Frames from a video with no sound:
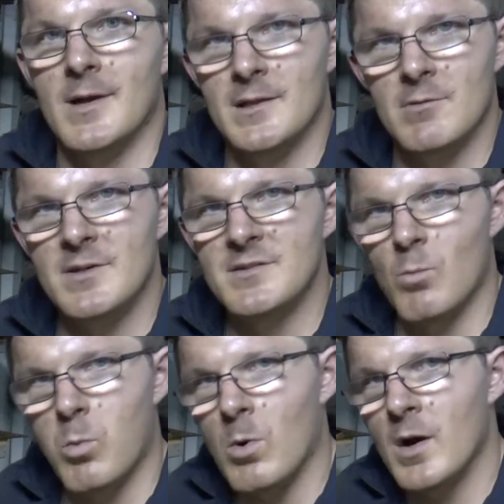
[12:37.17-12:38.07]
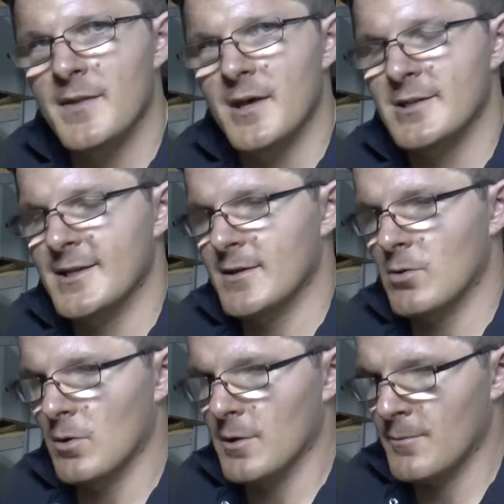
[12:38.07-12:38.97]
And the reason why they leak
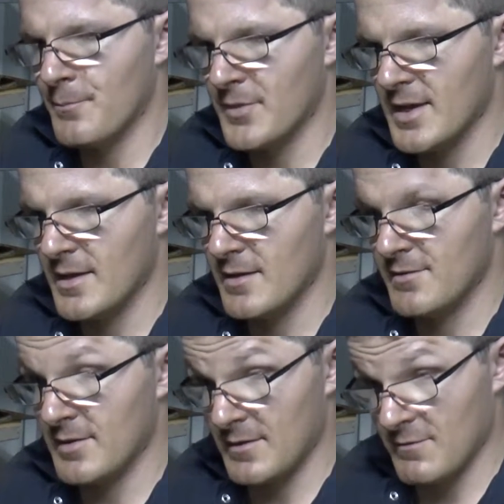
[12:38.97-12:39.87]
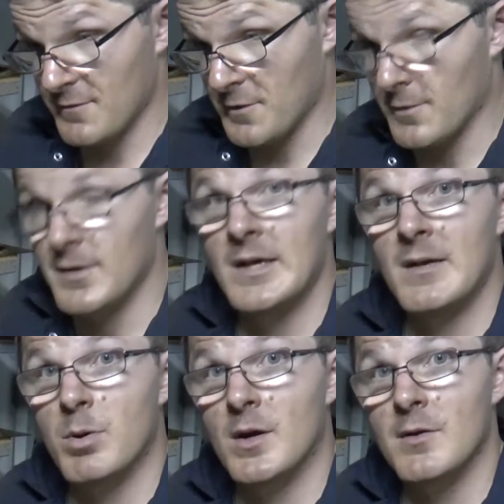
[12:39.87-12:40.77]
oil is if they've got
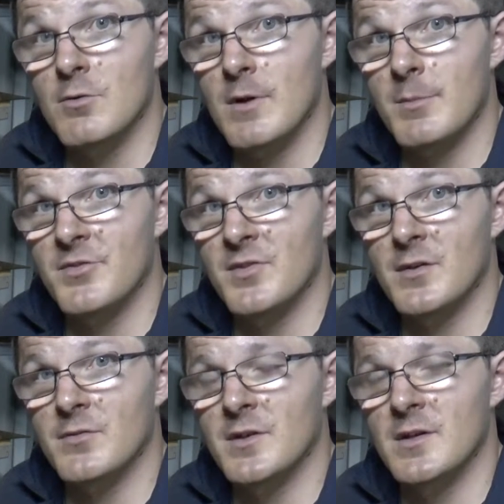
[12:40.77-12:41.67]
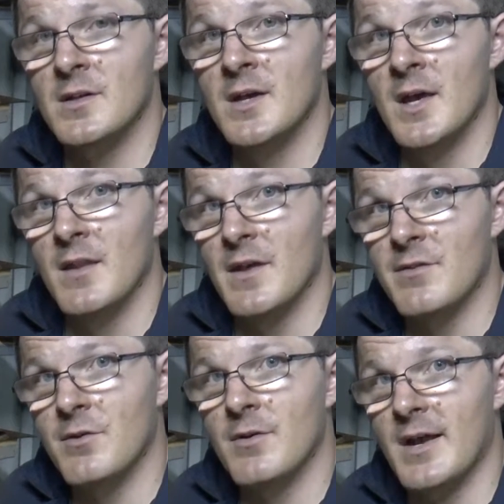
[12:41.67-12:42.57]
neoprene or rubber seals in it, they
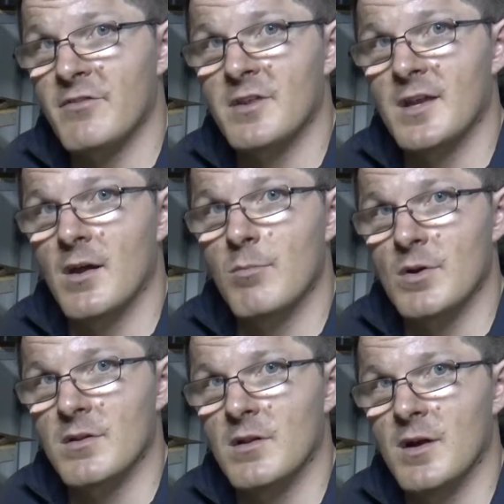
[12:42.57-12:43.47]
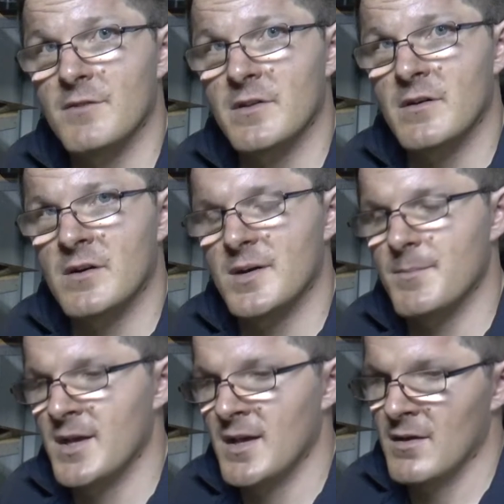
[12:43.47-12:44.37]
do actually go brittle over time.
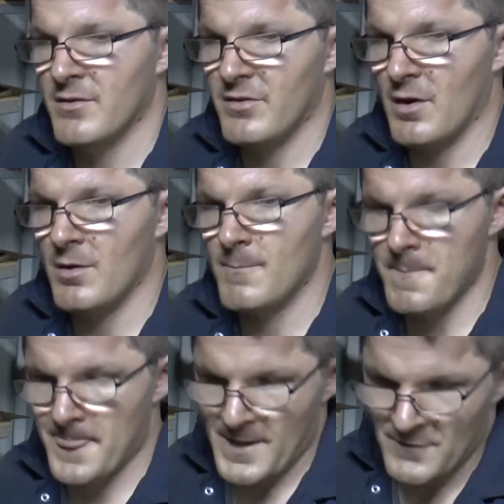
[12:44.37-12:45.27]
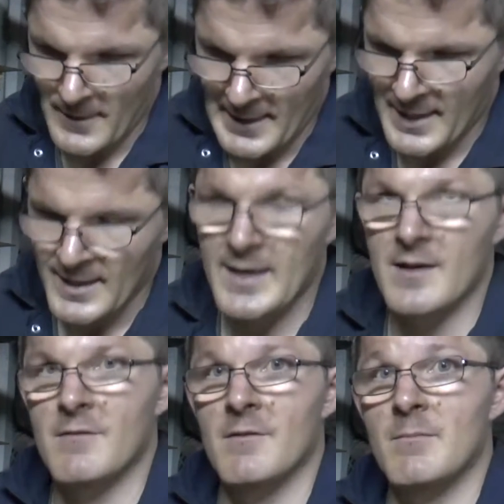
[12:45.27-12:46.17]
So if you are
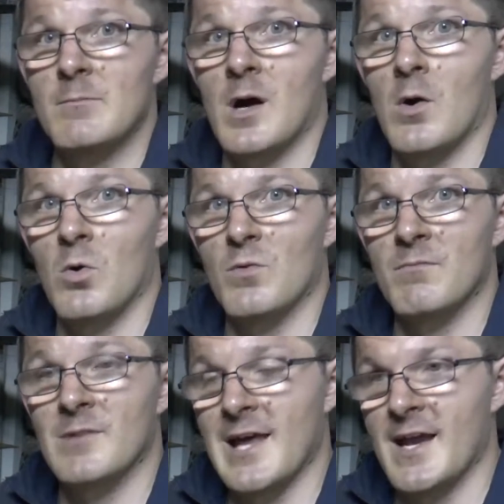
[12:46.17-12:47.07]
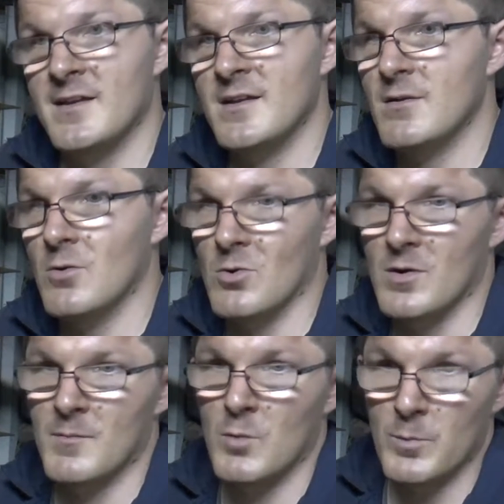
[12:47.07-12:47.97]
getting an old Landy
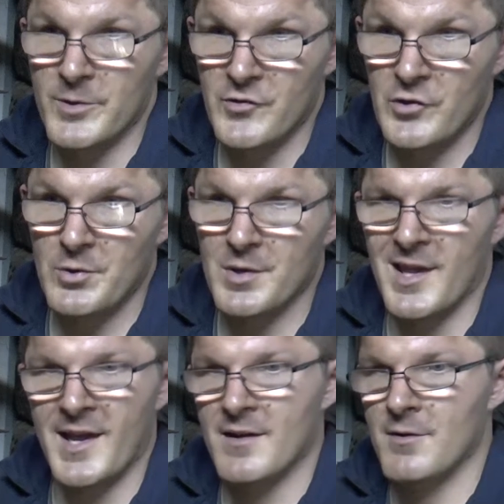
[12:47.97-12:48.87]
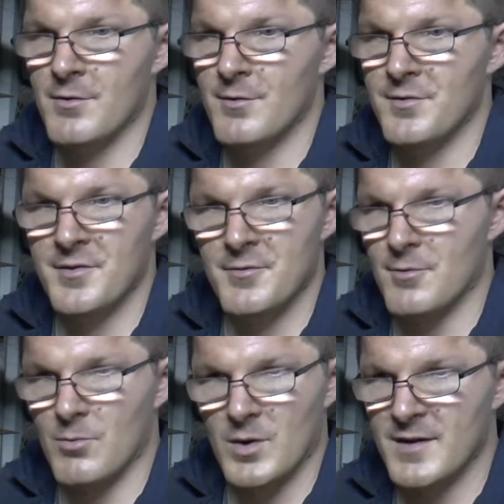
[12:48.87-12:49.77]
or a more mature Land Cruiser
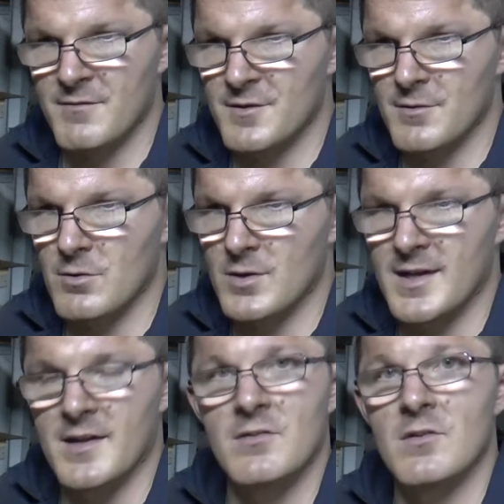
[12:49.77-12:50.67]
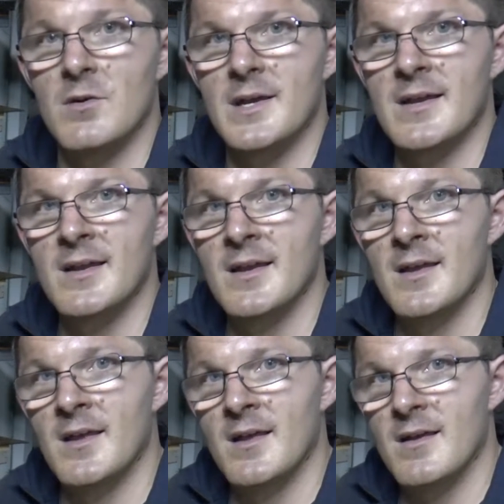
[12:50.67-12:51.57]
or whatever you're looking at doing,
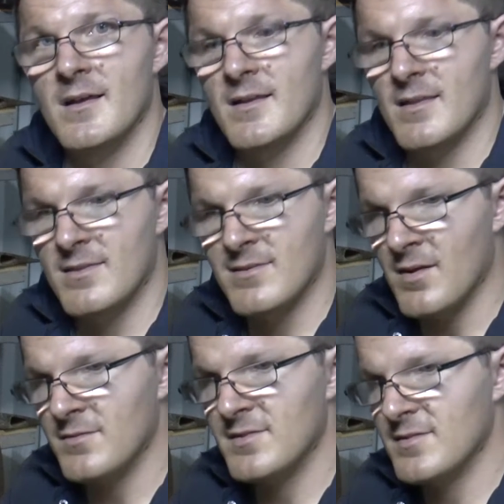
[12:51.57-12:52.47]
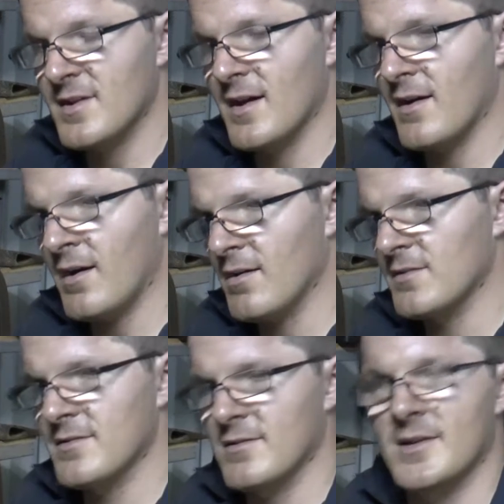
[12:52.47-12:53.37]
don't just go, oh,
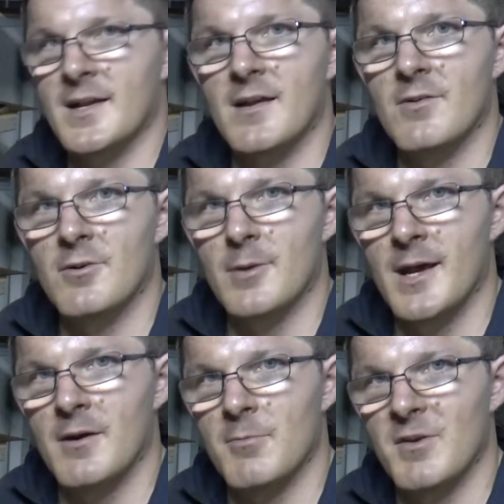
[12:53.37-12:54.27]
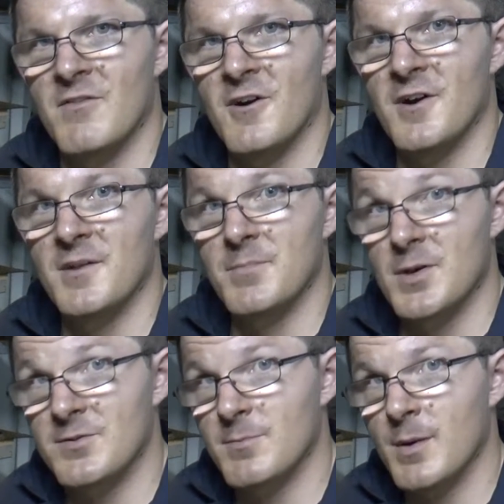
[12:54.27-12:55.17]
it's not leaking oil now, it'll be fine,
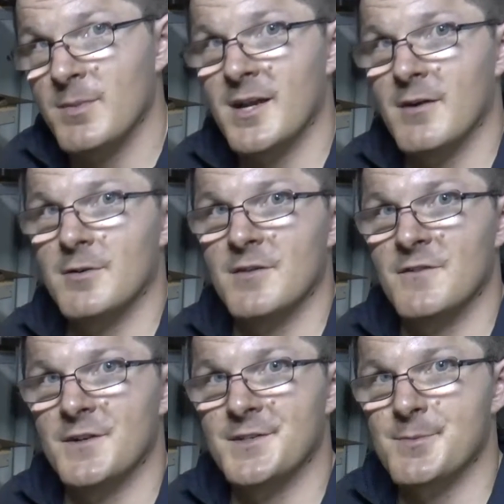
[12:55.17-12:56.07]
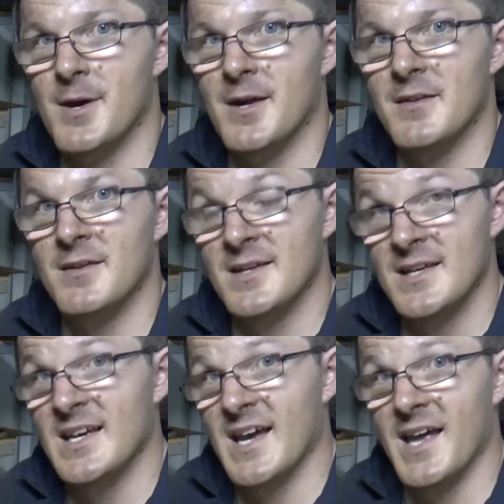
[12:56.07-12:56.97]
because you'll probably go on your first run
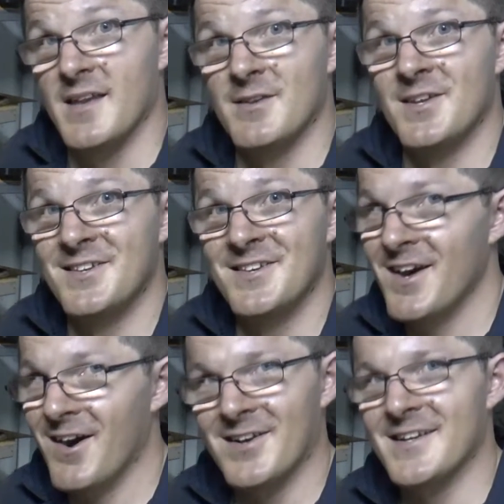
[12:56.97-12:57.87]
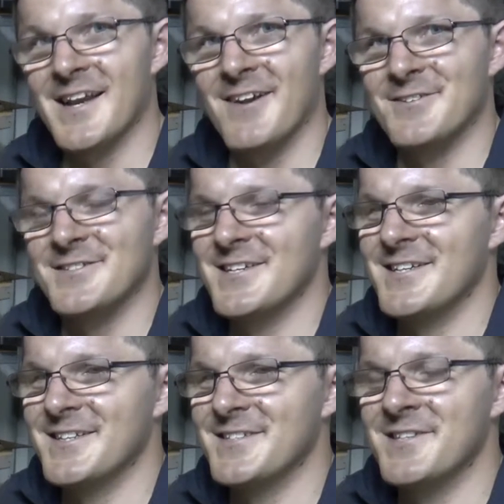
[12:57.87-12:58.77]
and I can
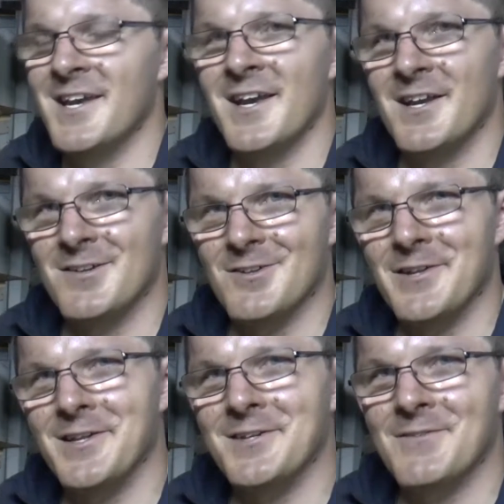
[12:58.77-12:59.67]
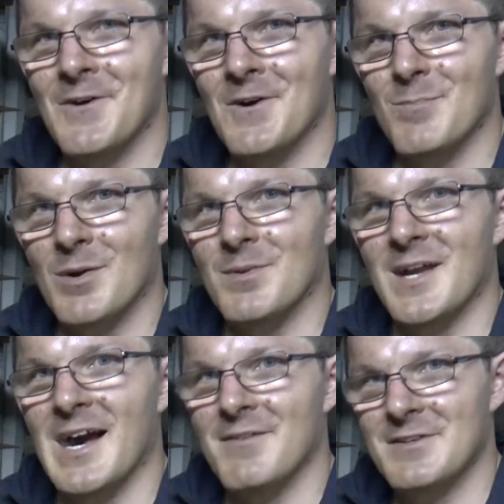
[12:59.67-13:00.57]
guarantee this, you'll at least find probably
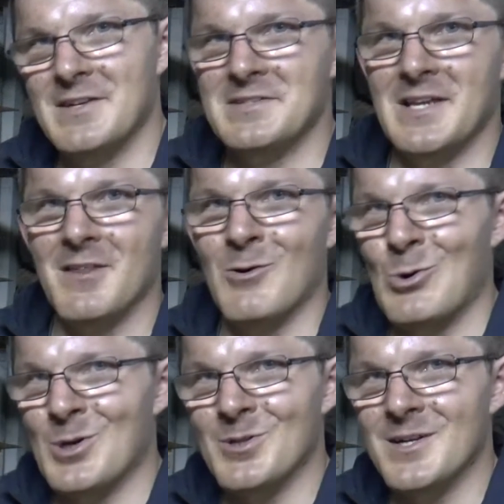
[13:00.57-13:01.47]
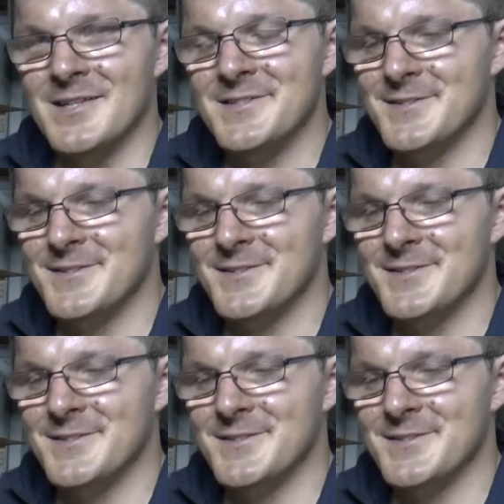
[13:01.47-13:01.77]
half a dozen other oil leaks.